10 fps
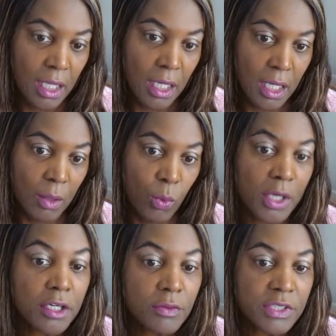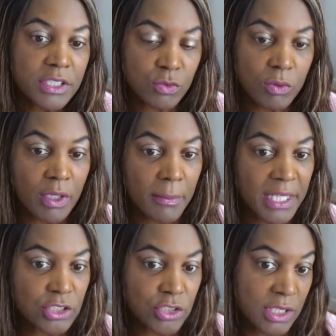One of the reasons we want to
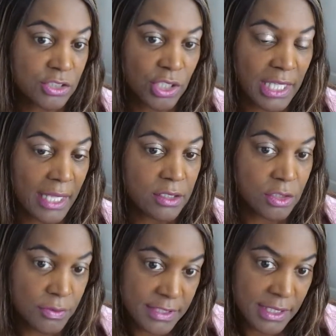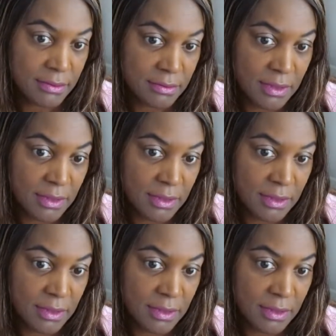make sure that you're not using.